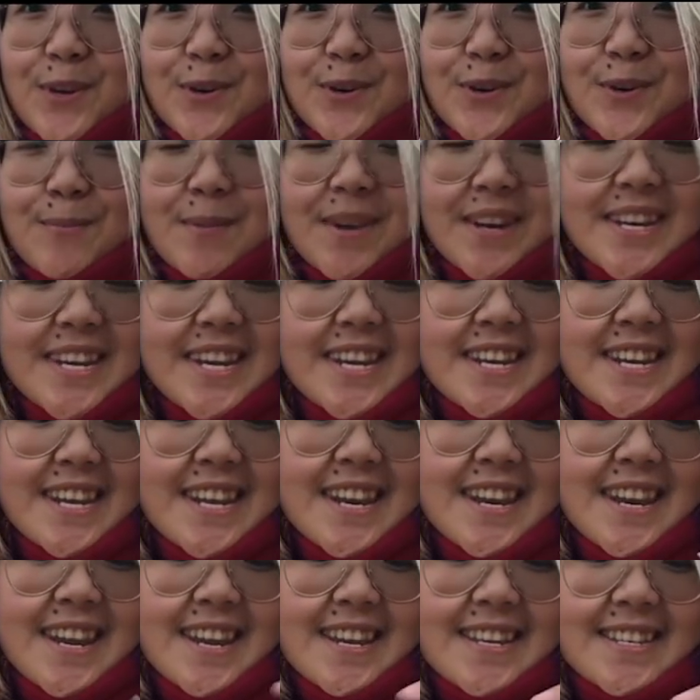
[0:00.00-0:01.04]
go to Monday
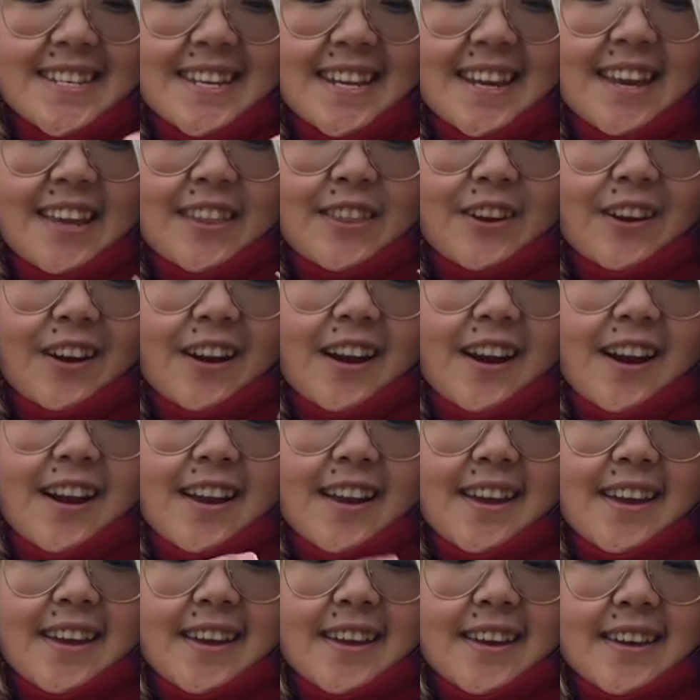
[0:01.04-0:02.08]
knit night together.
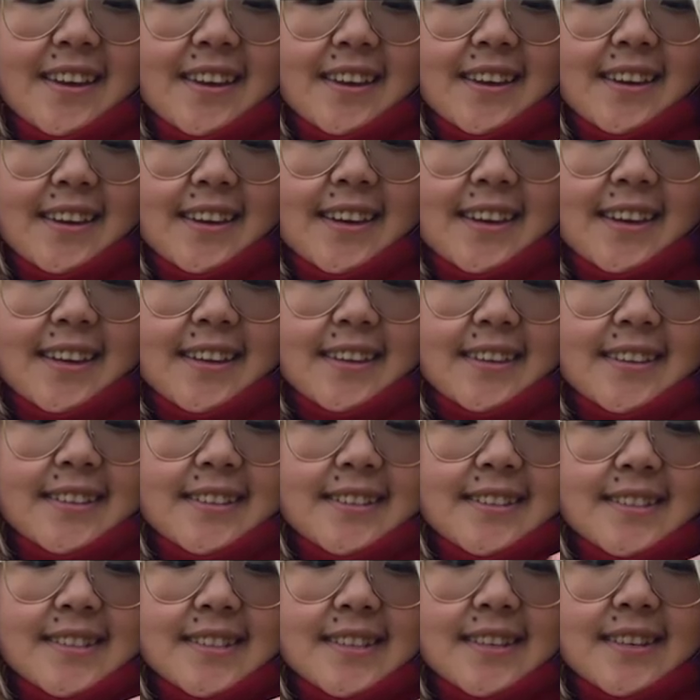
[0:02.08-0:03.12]

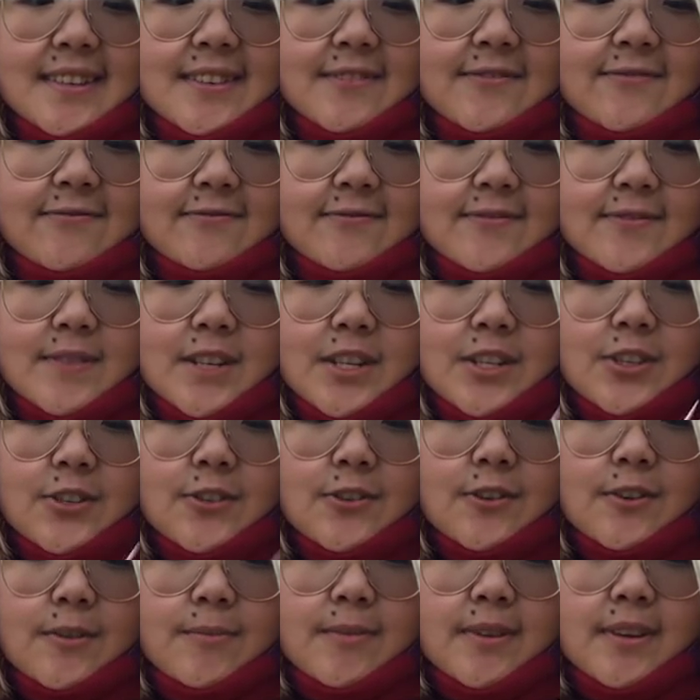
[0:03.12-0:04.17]
And I'm not
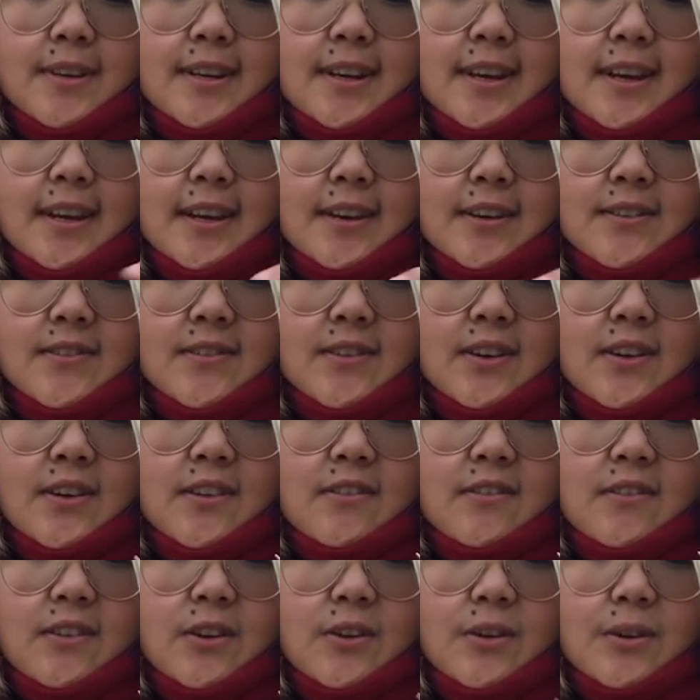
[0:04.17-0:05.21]
sure I'm gonna have
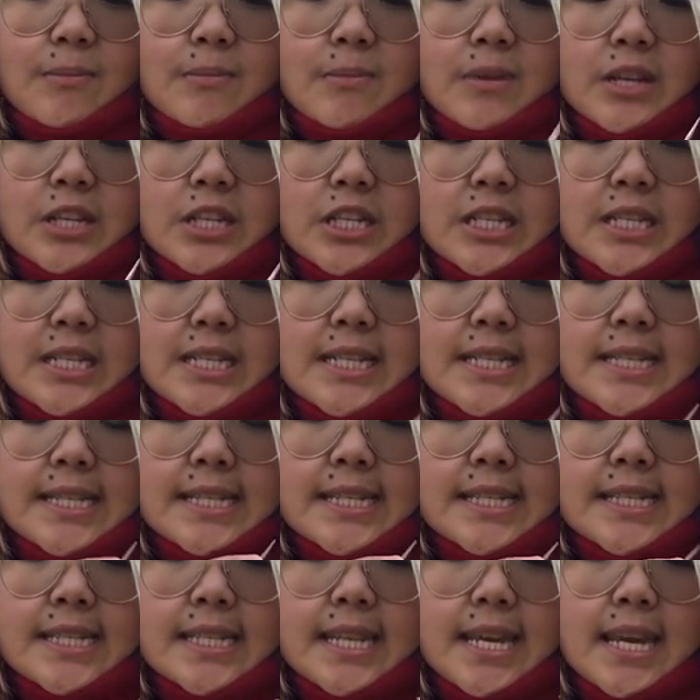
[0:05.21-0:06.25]
very much to
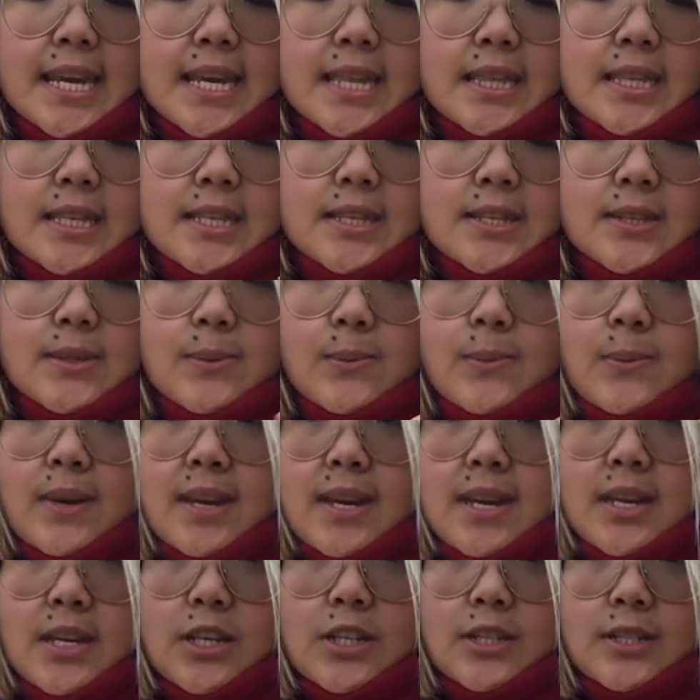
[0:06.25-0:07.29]
say this
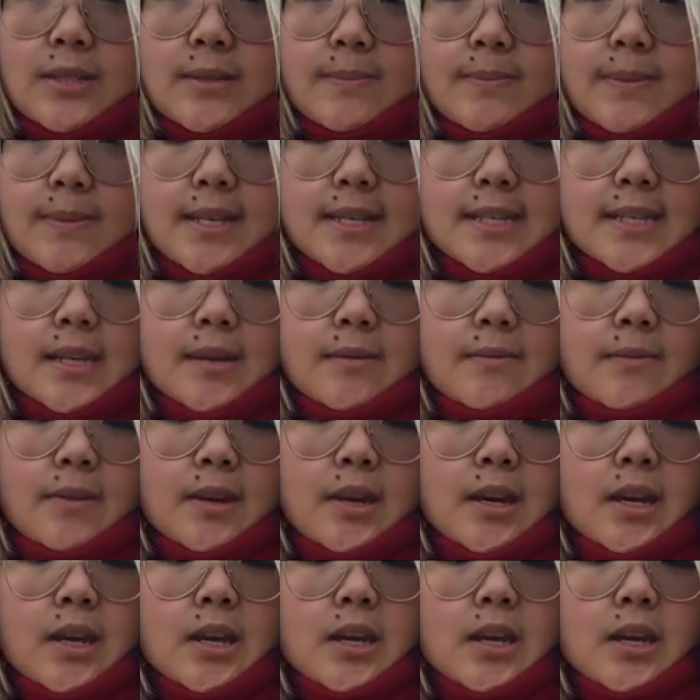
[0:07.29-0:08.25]
week just because I'm